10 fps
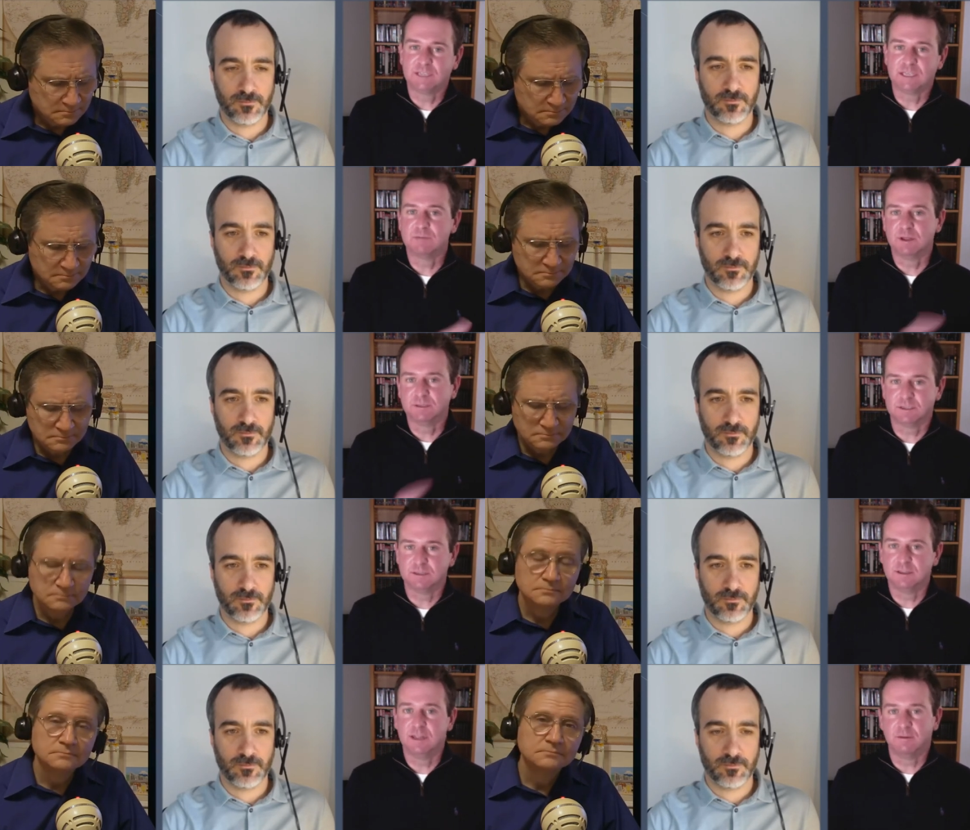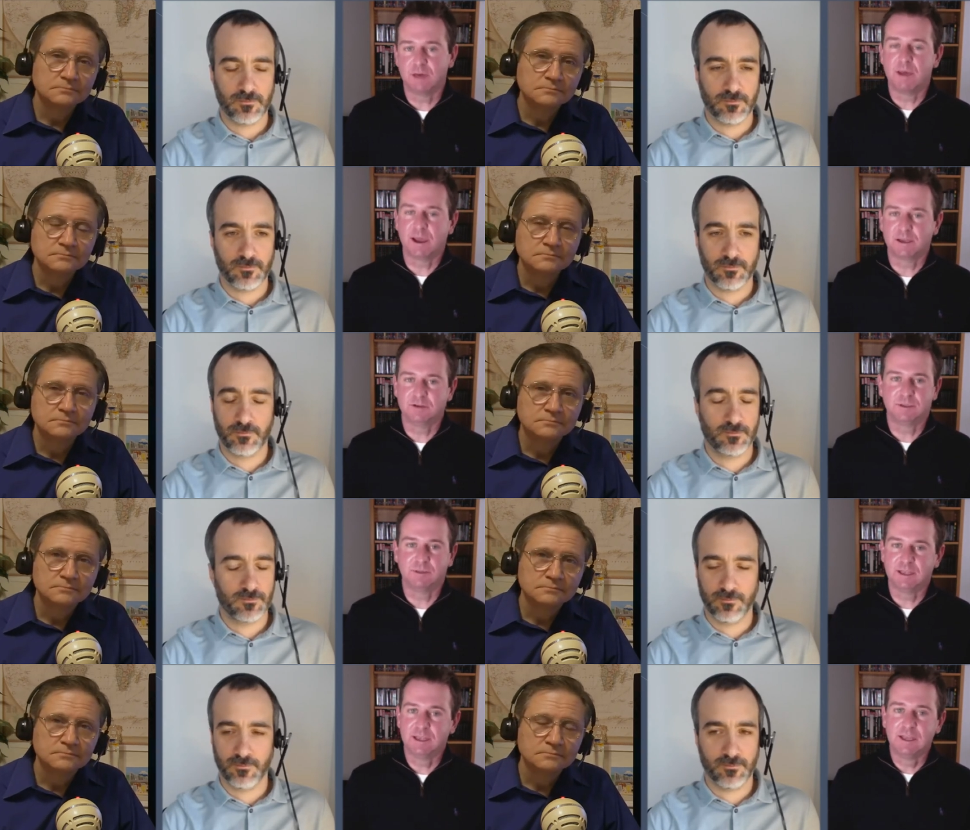Speaker 1: 6 months and then they'll come back and do
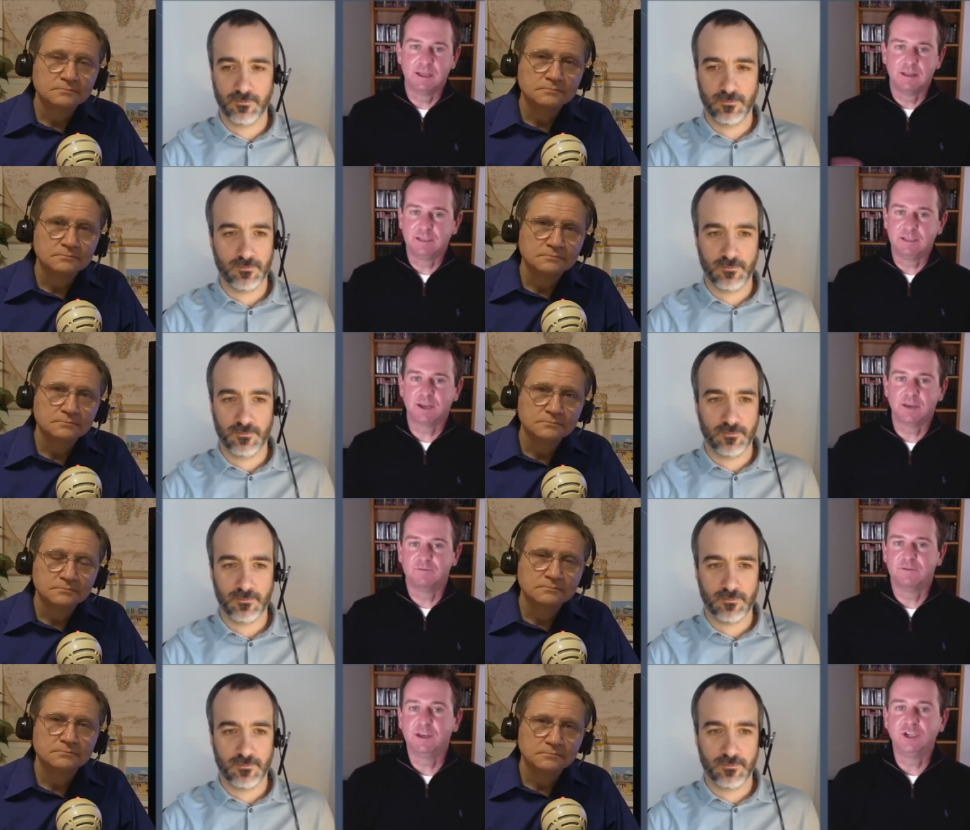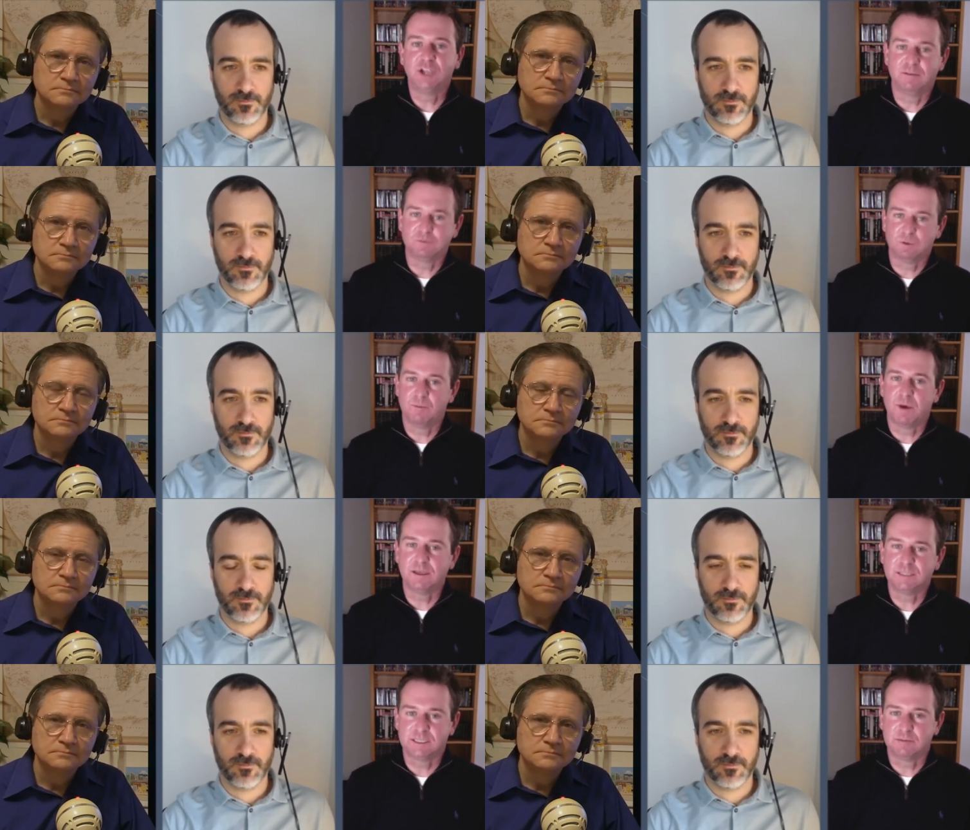something. These kind of initiatives with the
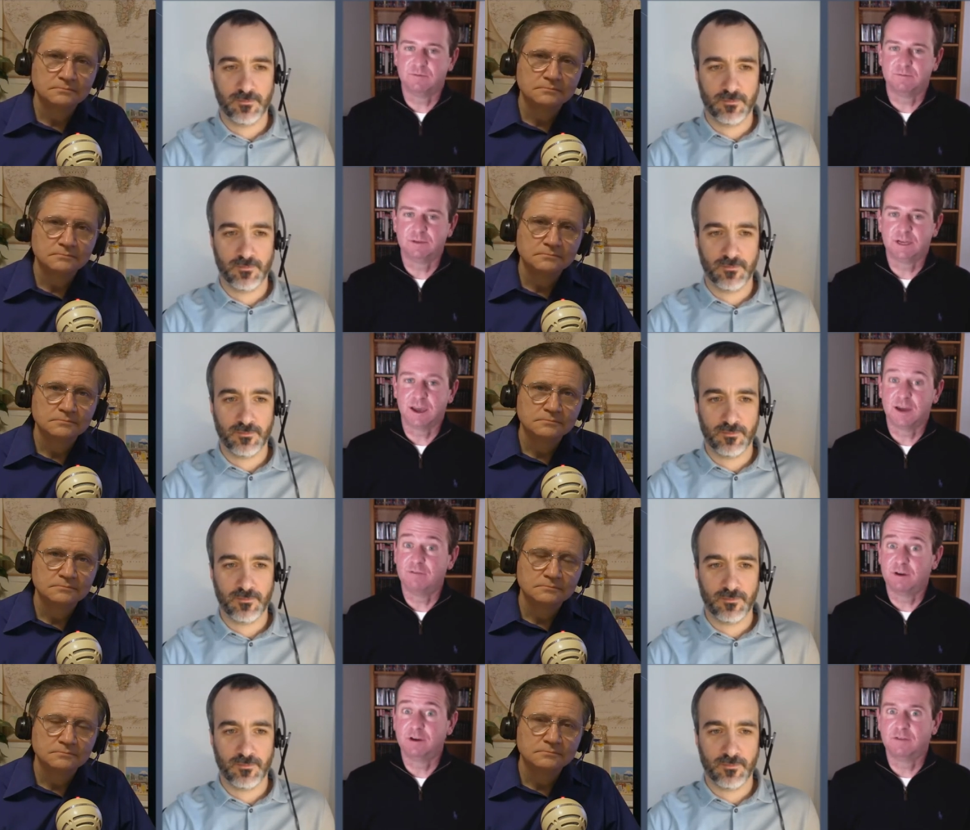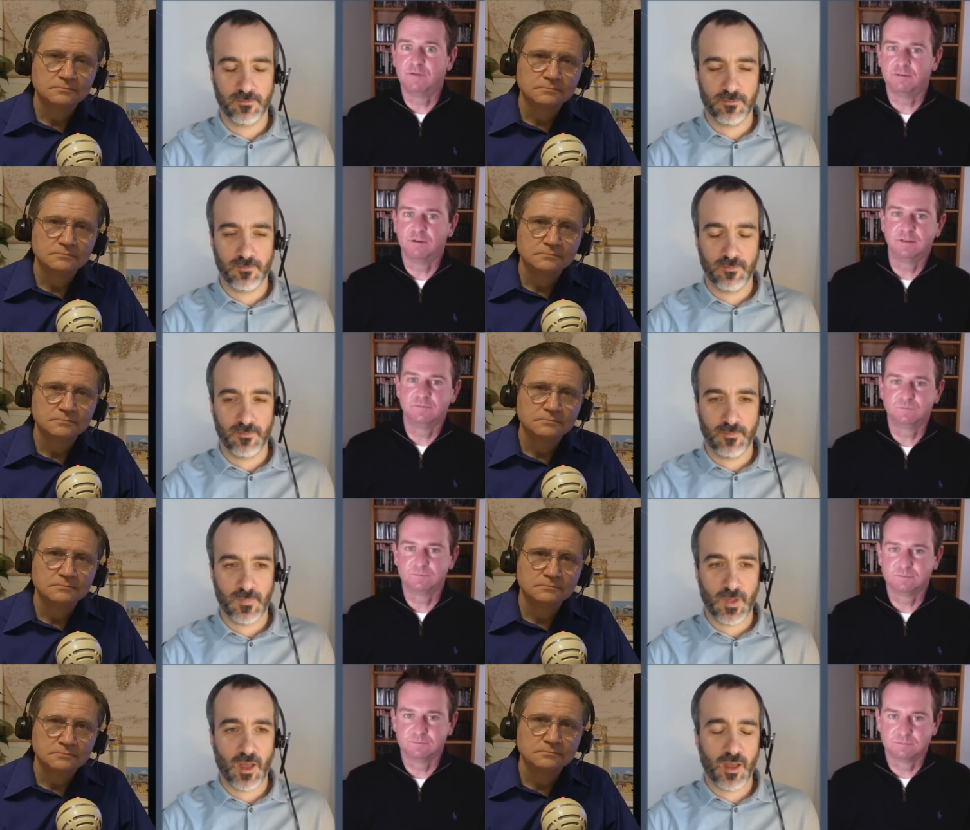PI system are kind of very different, right?
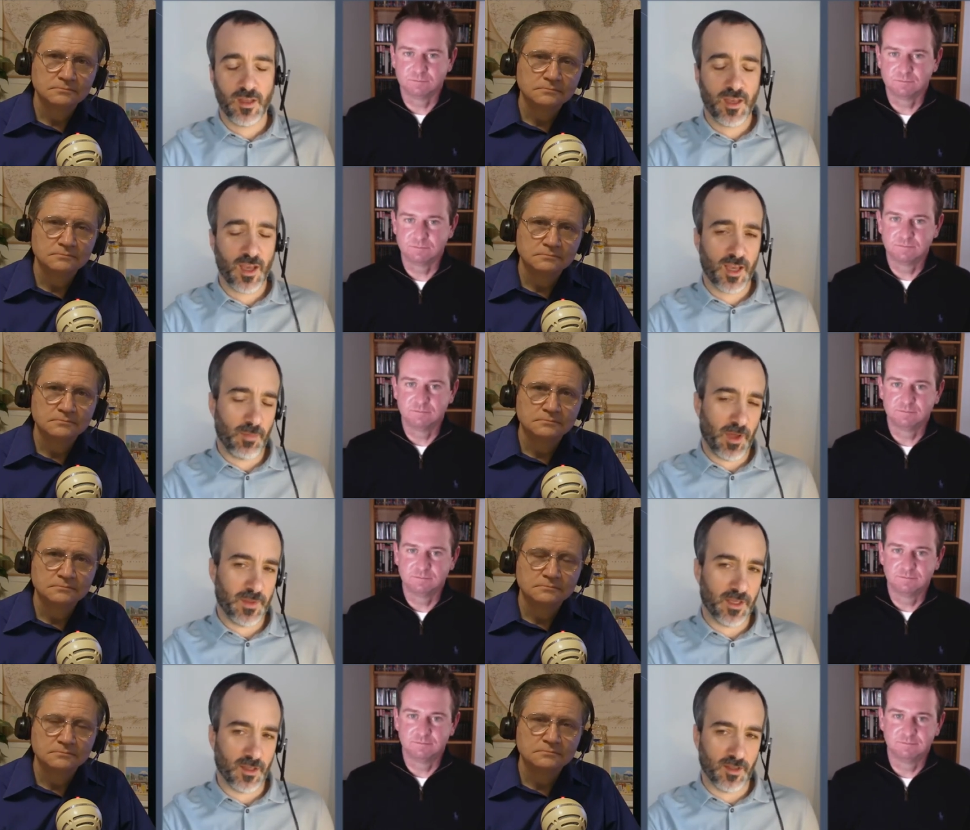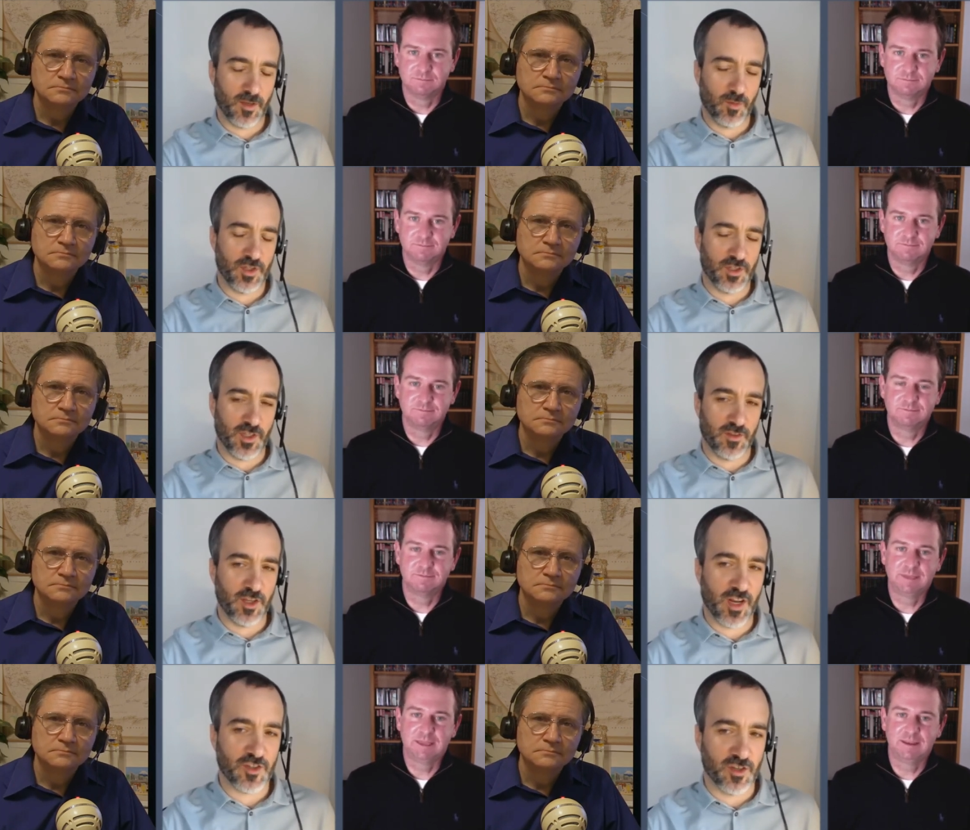
Speaker 2: Yeah, but I think what you just said there,
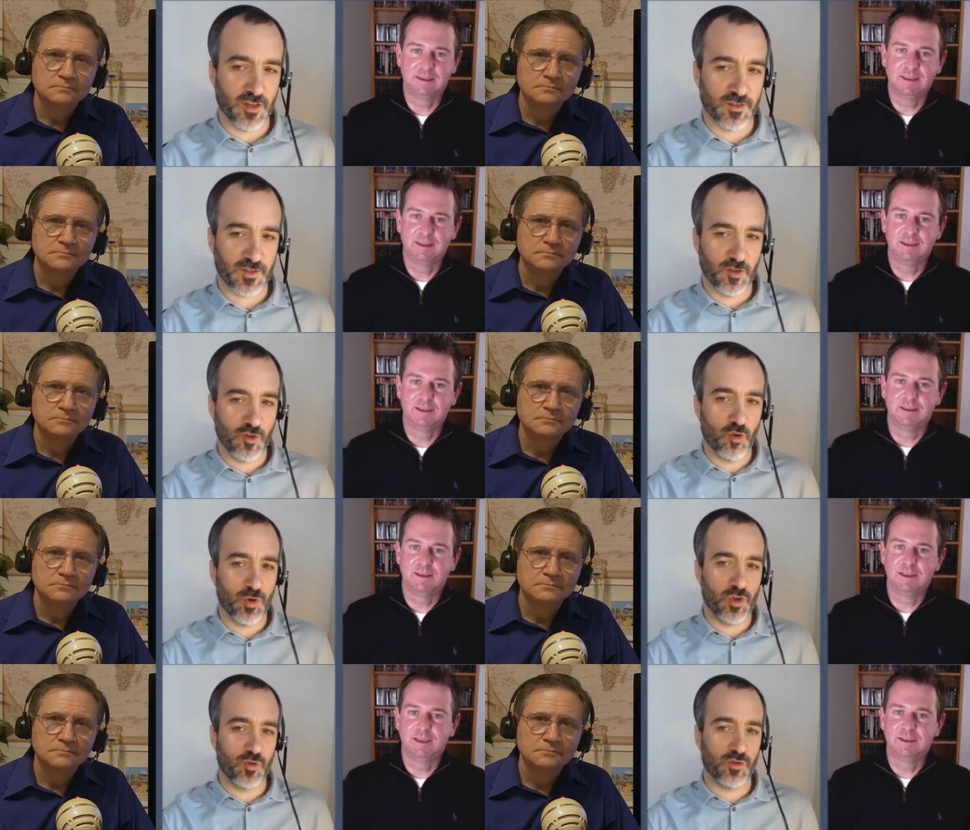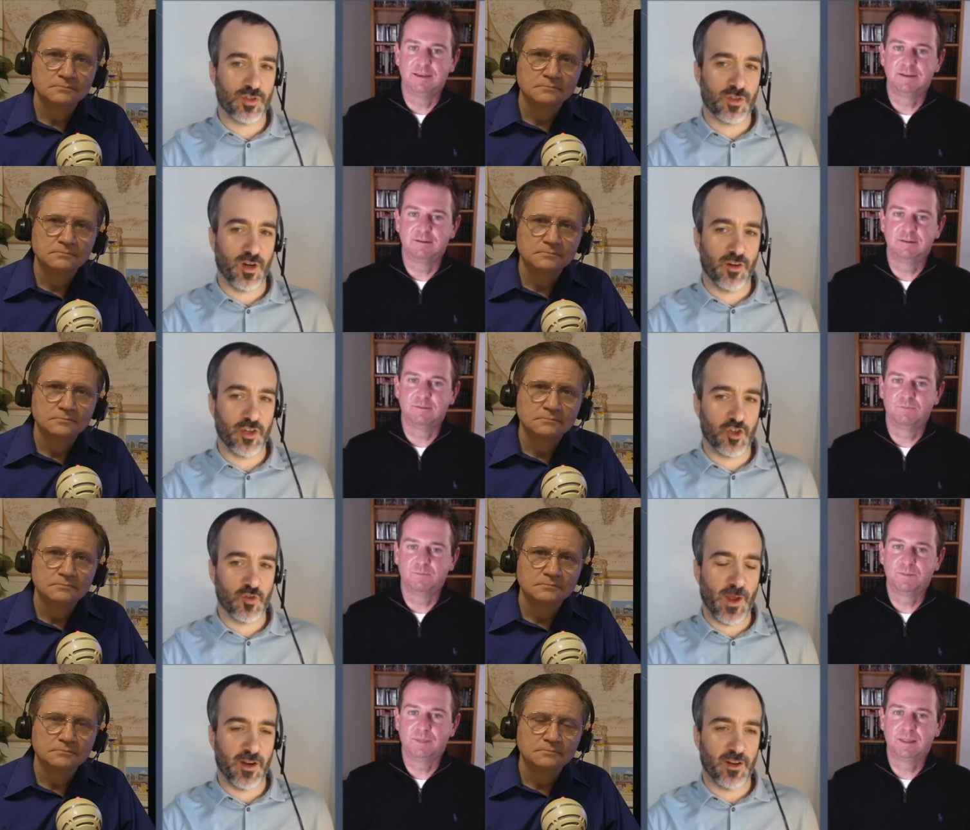your engineers, you know, no one knows our issues
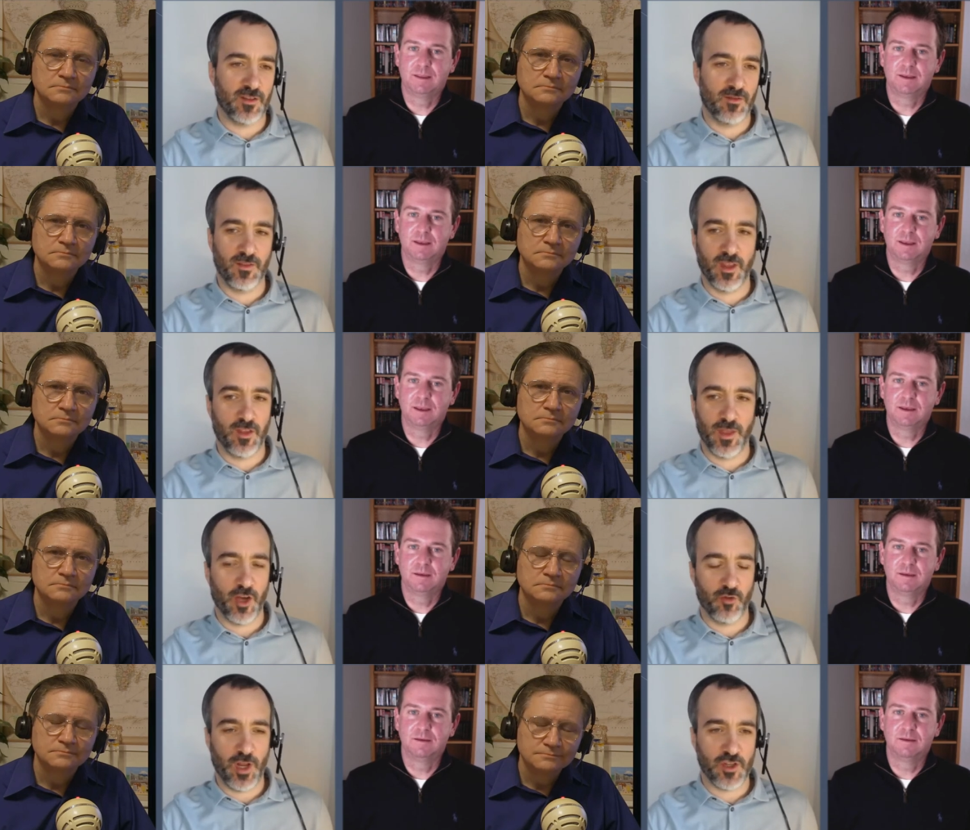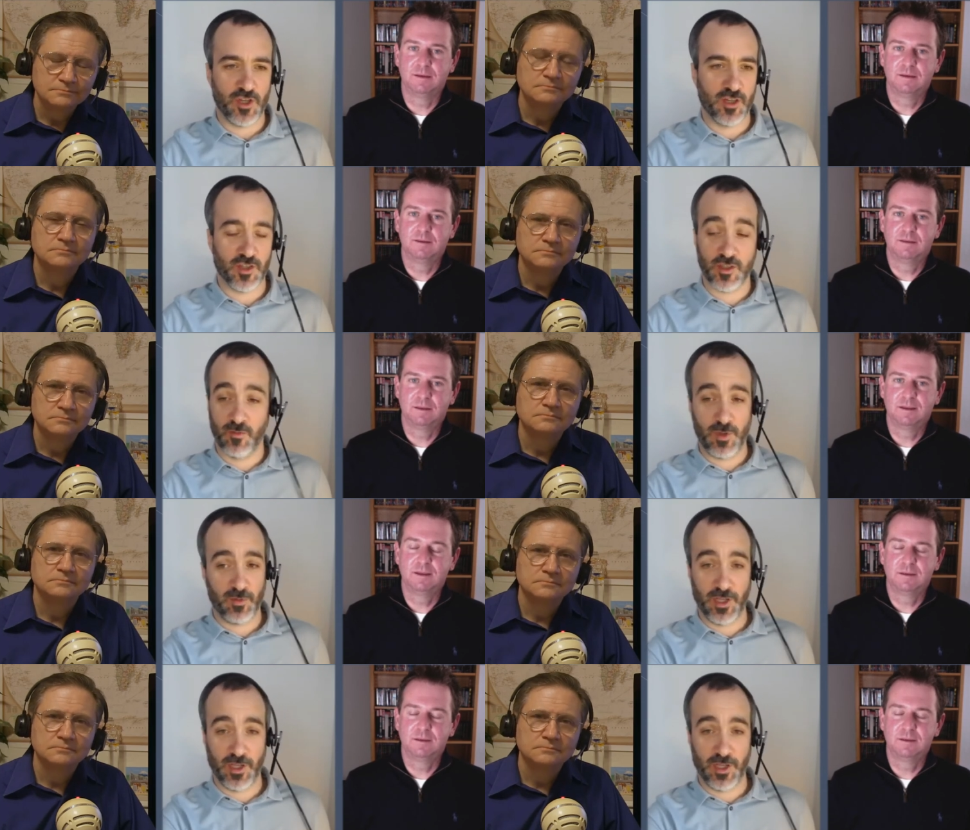better than our own engineers. It's not people